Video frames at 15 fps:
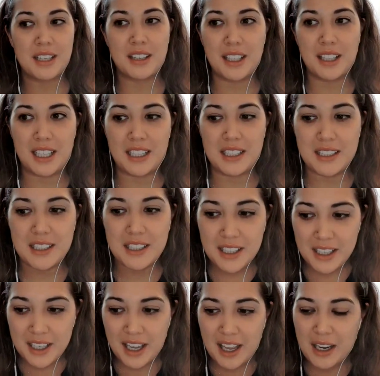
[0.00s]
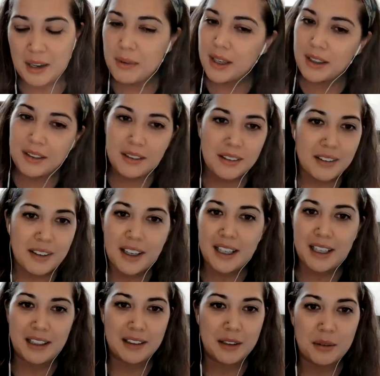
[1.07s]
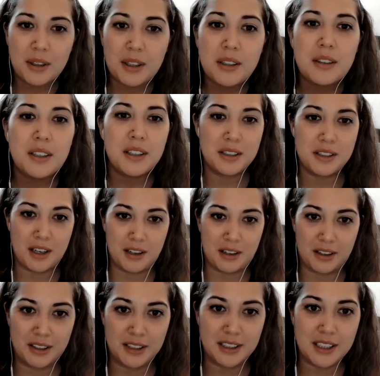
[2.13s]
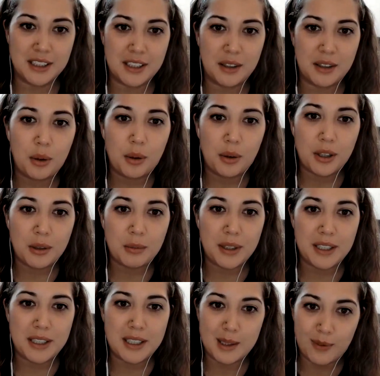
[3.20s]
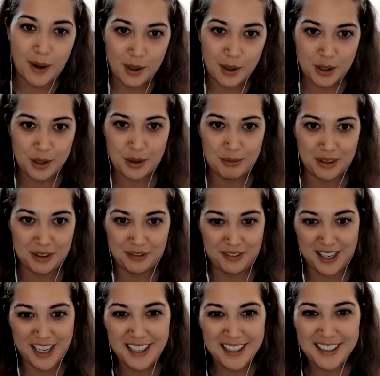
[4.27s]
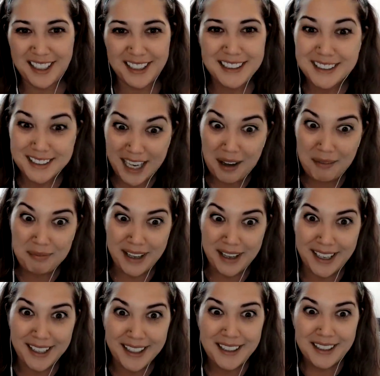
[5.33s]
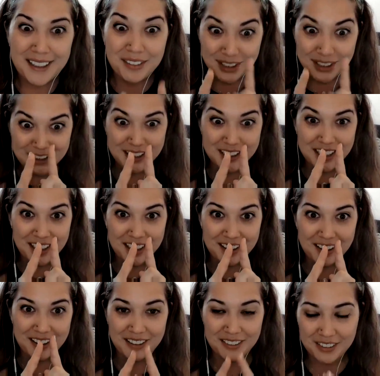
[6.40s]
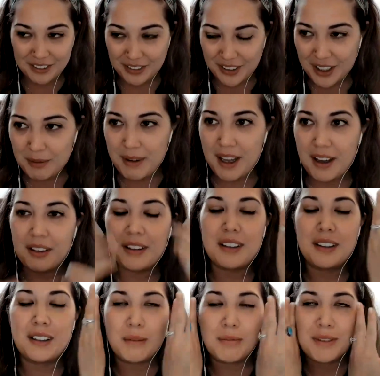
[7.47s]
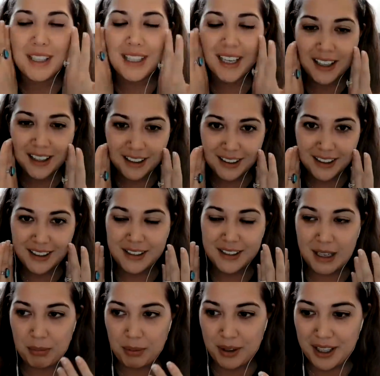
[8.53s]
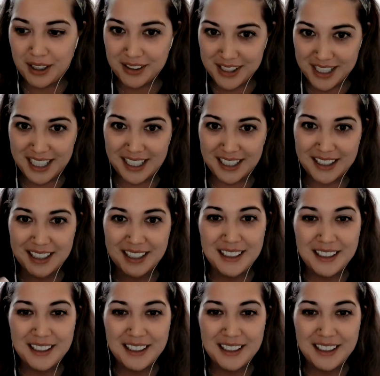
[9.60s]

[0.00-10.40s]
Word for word: cleaned. And I'm like, honey, no wonder your jaw hurts. That's a horribly dysfunctional movement. Like, stop it. Put your tongue on the roof of your mouth, lips together, and separate your teeth.